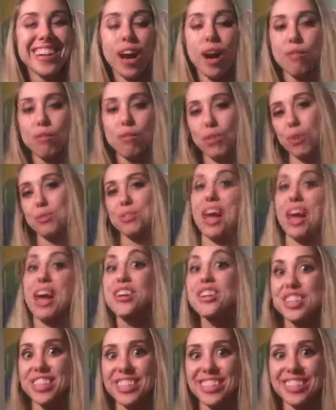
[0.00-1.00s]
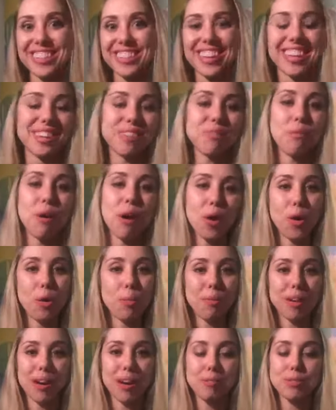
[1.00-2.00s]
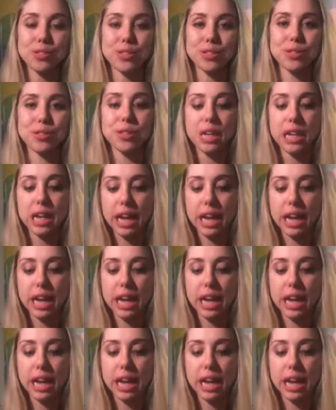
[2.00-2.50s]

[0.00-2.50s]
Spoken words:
of those energies I didn't want to open up to.